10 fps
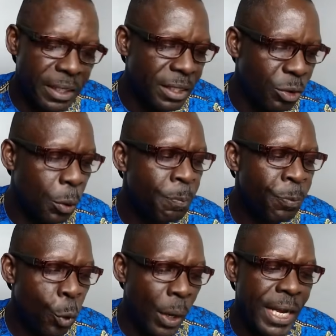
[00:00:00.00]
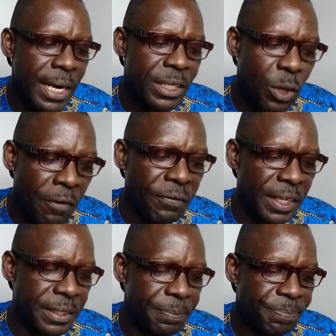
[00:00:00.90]
So when there is
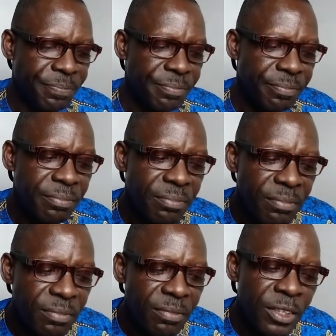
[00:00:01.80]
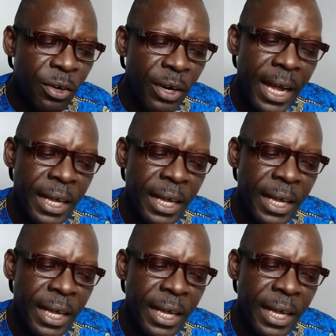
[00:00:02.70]
conflict, all right,